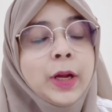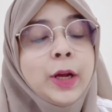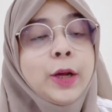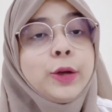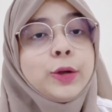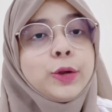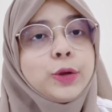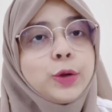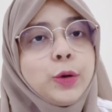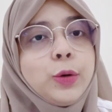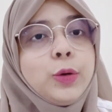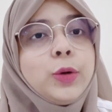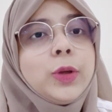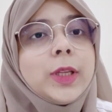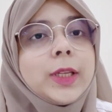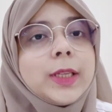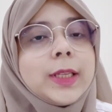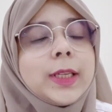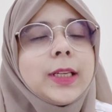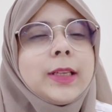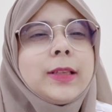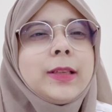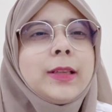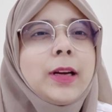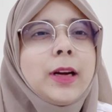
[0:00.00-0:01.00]
so
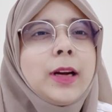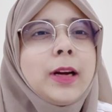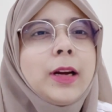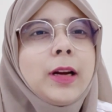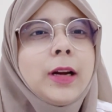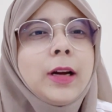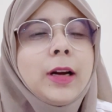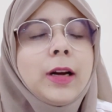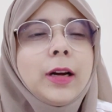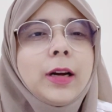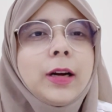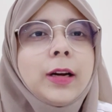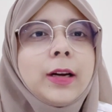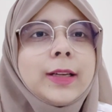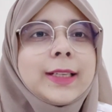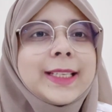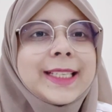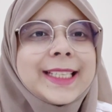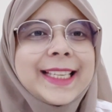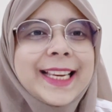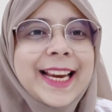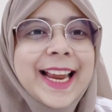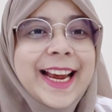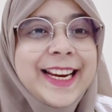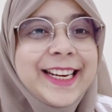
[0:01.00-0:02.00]
this is the uh,
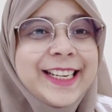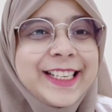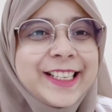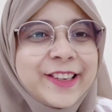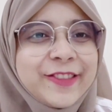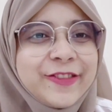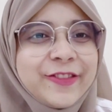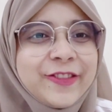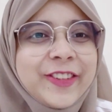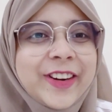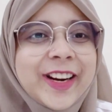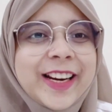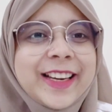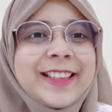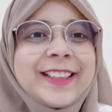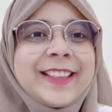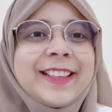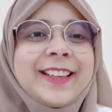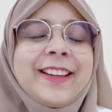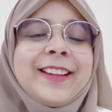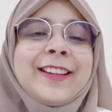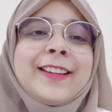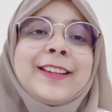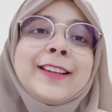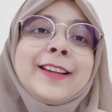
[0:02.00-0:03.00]
slight difference
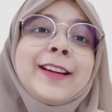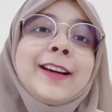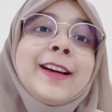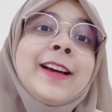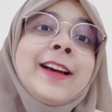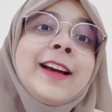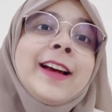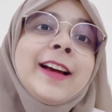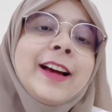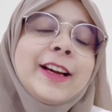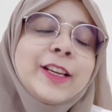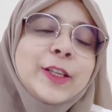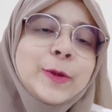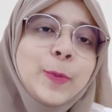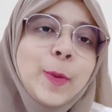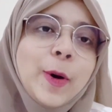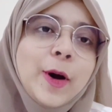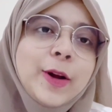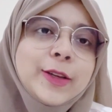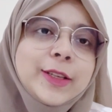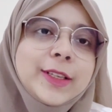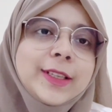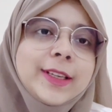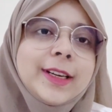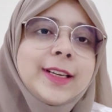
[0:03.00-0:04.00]
in
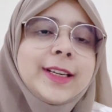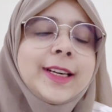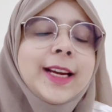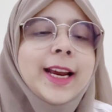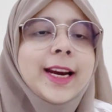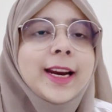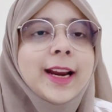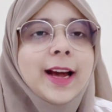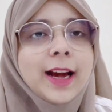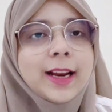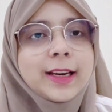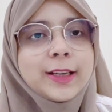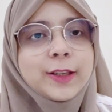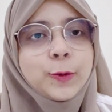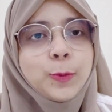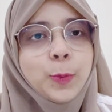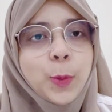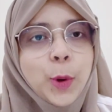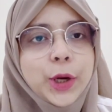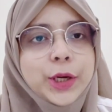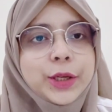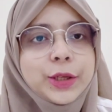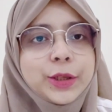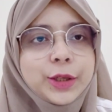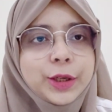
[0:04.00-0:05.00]
sponsored and
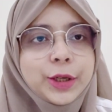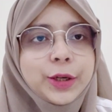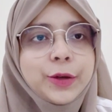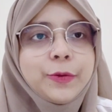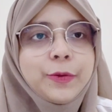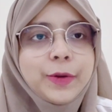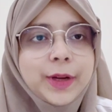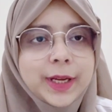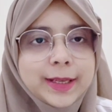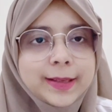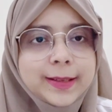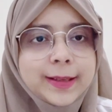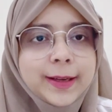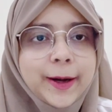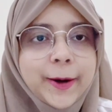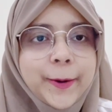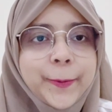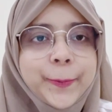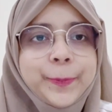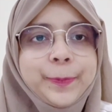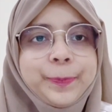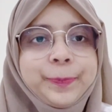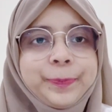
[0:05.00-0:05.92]
unsponsored visa